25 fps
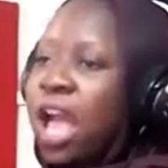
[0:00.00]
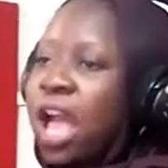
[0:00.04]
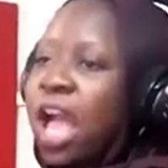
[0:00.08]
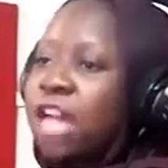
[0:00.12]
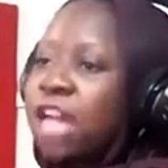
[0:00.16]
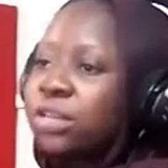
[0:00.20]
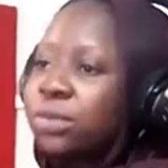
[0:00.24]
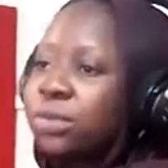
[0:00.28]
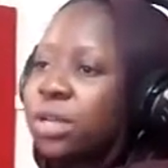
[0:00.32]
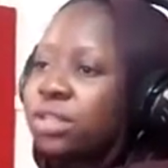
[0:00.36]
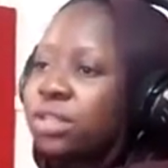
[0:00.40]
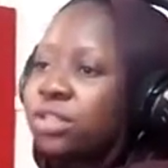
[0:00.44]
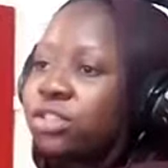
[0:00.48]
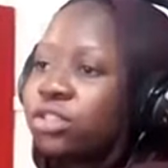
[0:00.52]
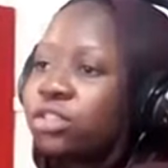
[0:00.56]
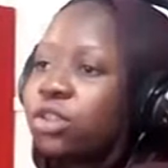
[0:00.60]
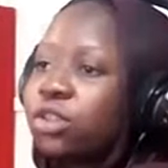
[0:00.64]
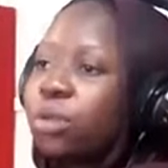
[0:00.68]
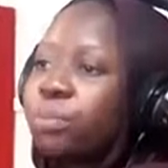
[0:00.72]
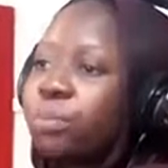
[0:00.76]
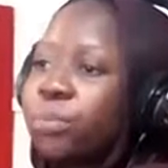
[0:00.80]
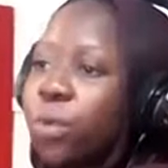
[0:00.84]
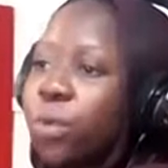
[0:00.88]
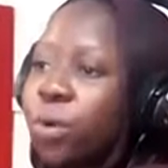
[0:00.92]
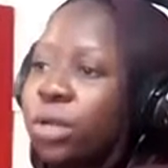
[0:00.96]
Addressing
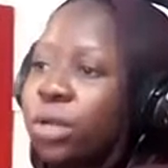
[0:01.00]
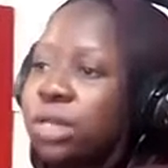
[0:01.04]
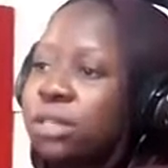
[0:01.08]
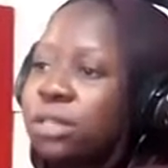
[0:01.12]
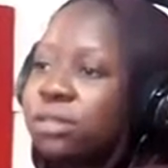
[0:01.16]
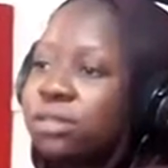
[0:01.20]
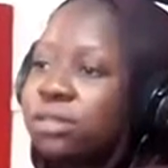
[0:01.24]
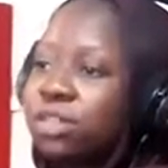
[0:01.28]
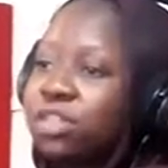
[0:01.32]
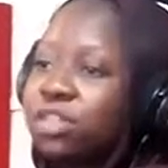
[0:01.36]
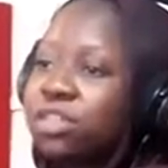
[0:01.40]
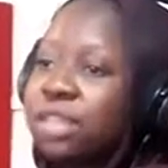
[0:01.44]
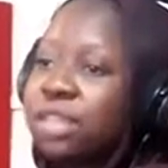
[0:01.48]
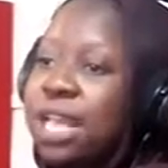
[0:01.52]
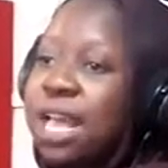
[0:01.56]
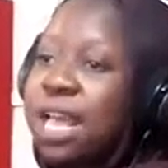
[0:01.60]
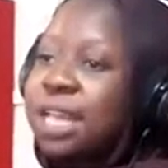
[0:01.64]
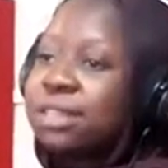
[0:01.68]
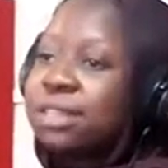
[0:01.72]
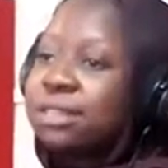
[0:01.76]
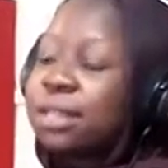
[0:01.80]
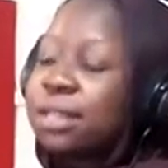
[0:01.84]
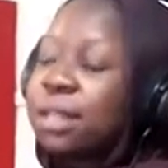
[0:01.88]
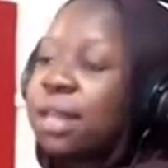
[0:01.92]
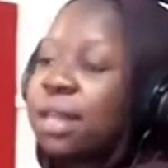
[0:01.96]
stockbrokers, she
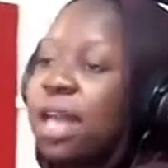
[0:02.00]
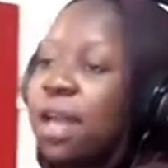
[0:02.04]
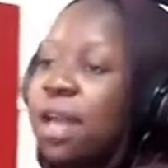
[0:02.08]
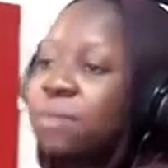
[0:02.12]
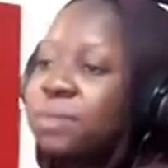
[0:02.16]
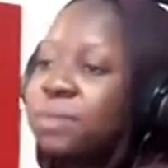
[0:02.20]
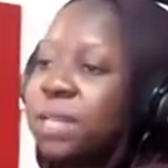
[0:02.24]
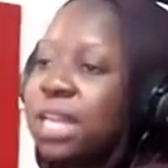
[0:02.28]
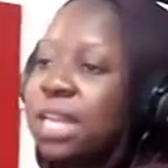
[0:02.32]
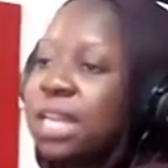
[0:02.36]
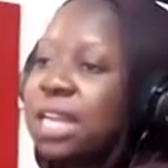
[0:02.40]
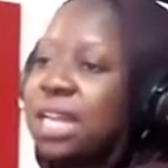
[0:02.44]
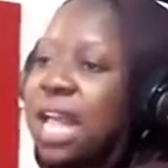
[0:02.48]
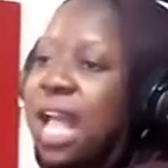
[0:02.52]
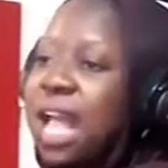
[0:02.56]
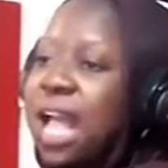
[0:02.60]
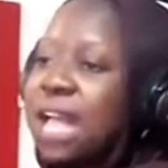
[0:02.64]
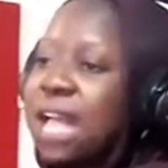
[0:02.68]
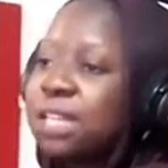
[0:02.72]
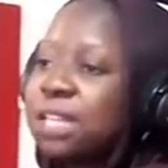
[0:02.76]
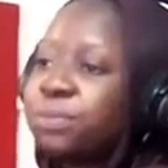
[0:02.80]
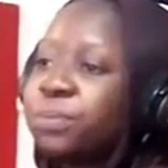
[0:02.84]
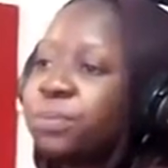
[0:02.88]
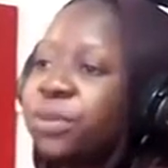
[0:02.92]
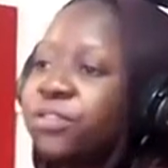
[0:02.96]
says the company
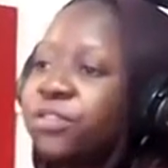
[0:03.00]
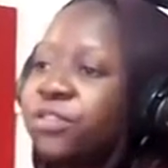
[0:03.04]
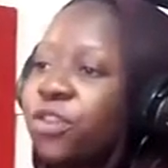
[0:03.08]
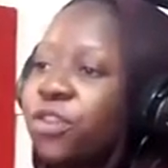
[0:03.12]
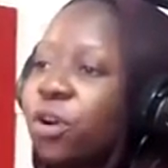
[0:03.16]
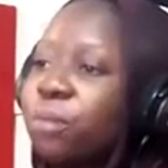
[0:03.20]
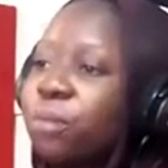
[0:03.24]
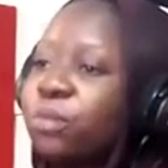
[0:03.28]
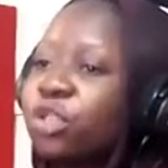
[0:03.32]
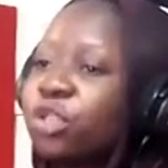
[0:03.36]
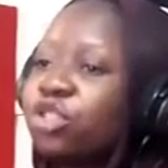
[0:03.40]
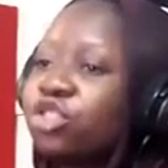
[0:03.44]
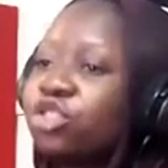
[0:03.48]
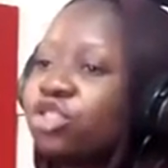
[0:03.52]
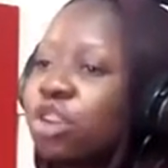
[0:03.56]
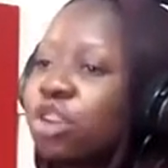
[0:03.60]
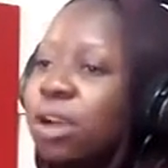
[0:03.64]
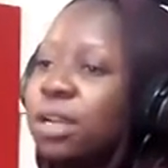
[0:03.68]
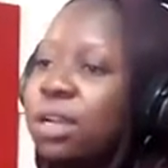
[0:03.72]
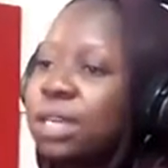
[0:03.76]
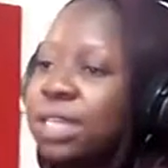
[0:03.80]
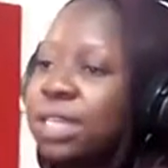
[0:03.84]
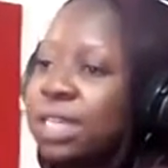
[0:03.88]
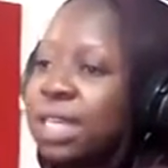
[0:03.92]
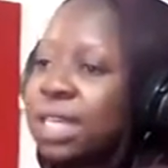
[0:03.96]
has performed
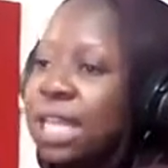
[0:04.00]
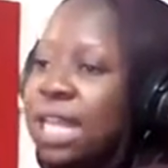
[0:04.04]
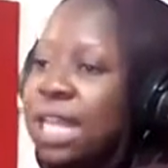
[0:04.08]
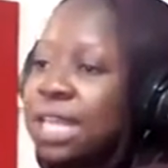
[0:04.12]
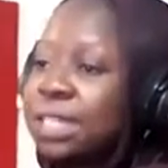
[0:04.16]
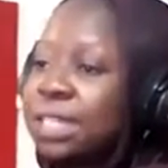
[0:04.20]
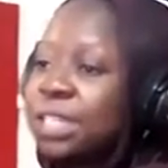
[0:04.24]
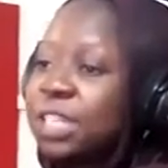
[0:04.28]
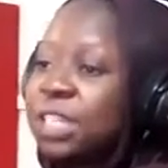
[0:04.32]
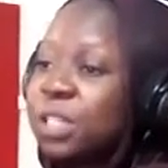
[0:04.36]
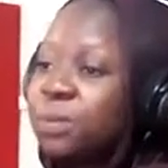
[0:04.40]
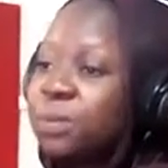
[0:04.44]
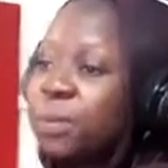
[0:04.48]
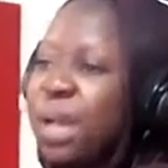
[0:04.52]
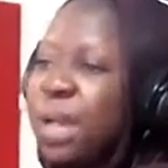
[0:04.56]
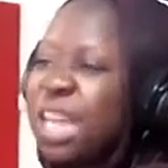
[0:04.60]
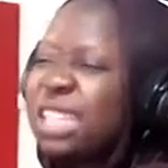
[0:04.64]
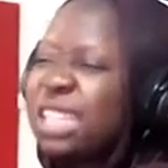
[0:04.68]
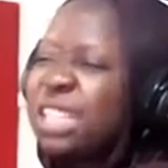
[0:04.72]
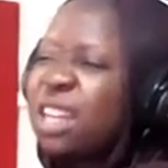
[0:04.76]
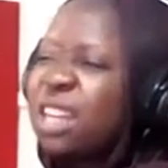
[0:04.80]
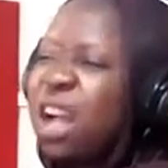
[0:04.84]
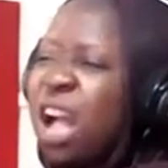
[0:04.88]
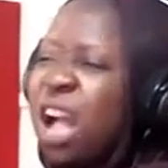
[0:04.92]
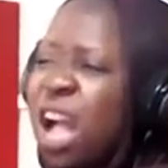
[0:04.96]
strongly
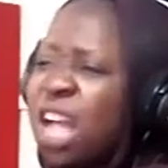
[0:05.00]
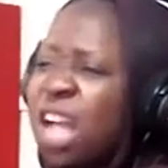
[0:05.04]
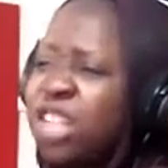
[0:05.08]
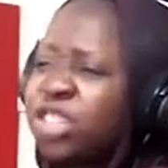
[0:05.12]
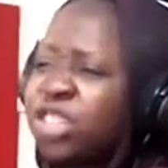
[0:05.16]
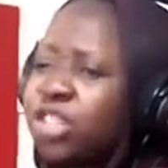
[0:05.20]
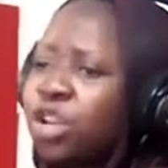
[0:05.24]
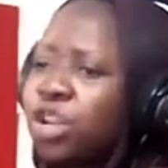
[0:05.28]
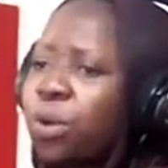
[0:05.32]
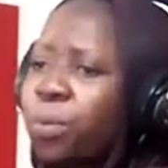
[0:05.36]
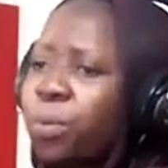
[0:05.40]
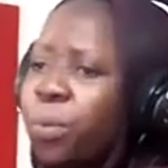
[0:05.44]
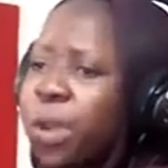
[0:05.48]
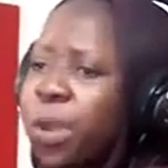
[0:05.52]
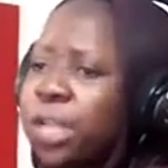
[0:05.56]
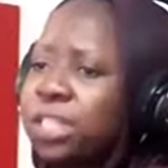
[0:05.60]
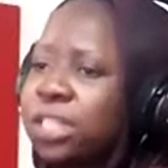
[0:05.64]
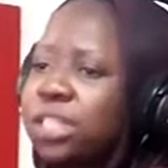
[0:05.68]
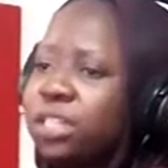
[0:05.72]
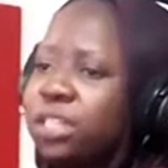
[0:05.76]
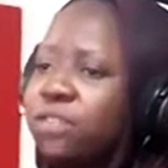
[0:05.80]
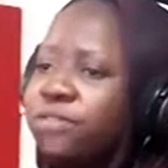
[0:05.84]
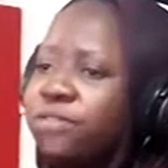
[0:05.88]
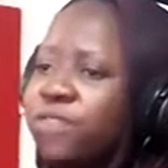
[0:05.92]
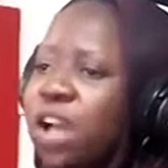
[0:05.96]
despite the harsh
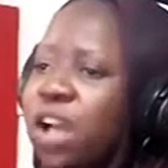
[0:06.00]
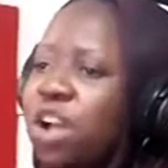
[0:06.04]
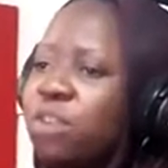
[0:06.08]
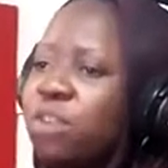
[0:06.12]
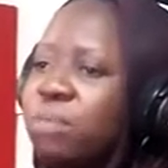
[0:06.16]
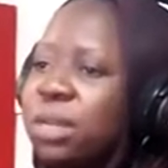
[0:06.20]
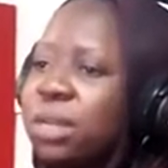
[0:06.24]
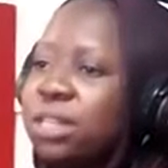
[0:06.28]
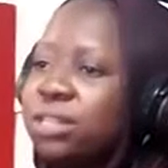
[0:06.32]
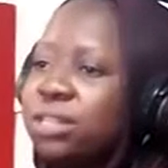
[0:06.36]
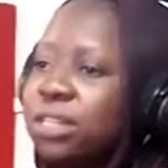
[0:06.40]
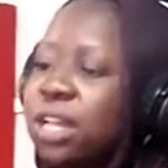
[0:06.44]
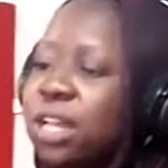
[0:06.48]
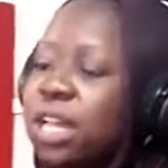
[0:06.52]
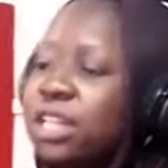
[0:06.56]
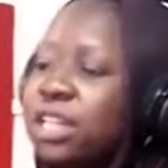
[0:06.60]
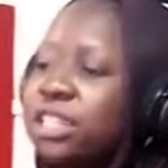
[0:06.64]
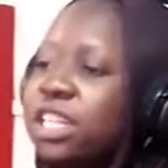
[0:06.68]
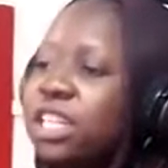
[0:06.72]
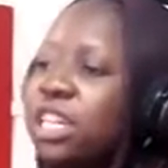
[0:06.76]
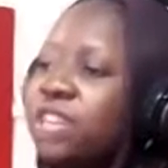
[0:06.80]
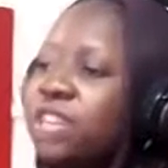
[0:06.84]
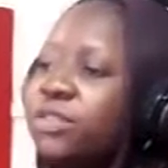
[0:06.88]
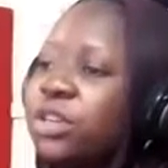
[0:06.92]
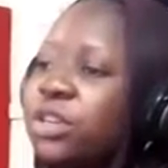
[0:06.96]
operating environment,
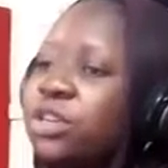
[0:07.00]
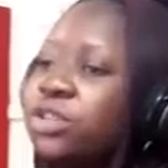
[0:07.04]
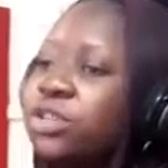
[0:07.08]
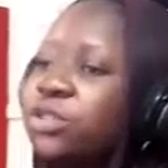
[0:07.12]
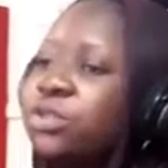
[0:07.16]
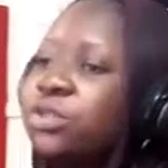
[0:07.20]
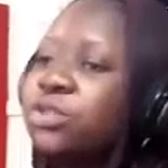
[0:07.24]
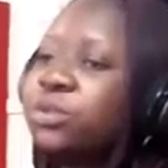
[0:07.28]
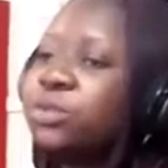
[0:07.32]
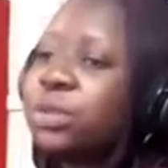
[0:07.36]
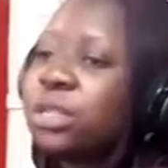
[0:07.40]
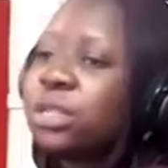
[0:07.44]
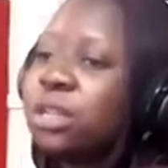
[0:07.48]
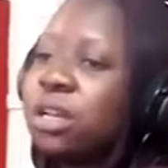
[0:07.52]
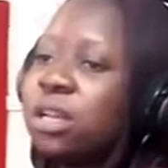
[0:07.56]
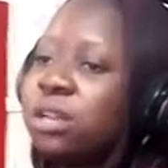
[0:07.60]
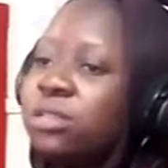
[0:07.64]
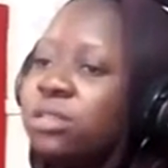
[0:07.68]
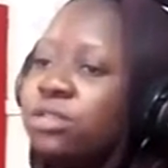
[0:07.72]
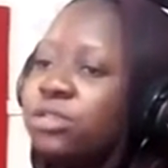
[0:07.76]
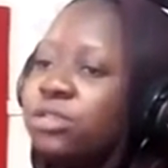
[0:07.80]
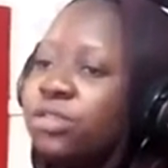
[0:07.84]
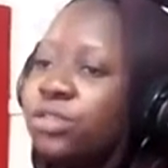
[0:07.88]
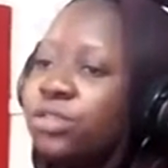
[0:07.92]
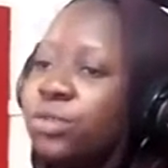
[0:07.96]
delivering good
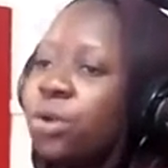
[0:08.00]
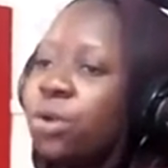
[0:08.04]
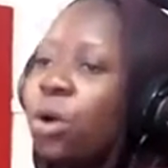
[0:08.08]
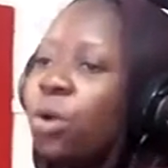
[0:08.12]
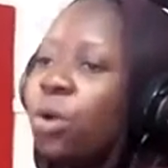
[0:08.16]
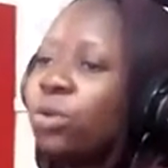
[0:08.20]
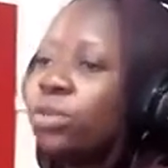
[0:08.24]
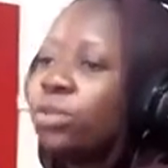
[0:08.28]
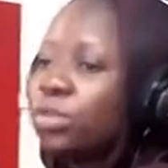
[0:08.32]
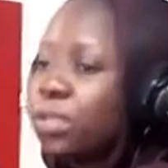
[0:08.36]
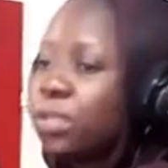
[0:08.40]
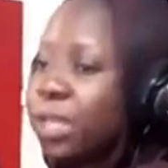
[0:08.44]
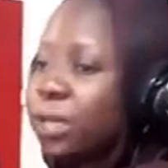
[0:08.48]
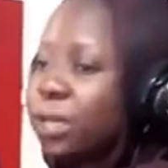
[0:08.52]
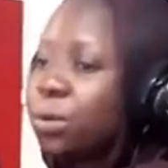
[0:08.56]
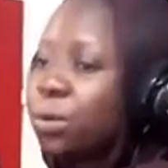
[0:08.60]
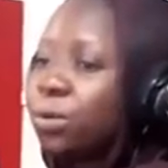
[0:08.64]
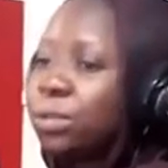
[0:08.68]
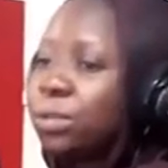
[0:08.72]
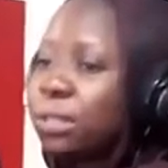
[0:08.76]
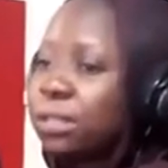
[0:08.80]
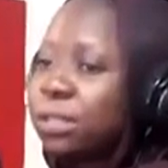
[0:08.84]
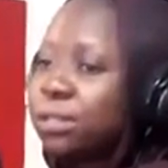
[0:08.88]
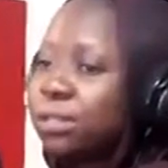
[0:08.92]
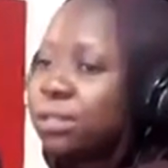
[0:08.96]
returns to all
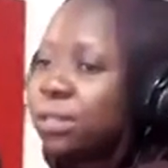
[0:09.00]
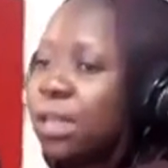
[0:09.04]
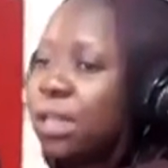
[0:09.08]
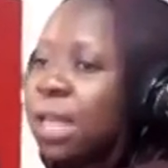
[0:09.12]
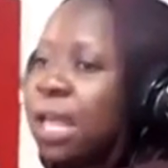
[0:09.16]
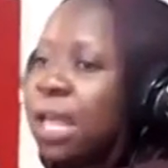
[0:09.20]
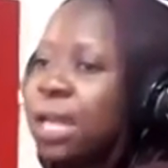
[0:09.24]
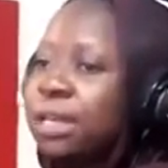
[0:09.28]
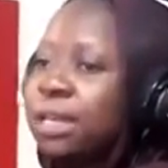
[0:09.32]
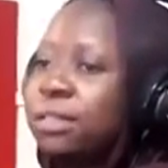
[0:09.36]
stakeholders.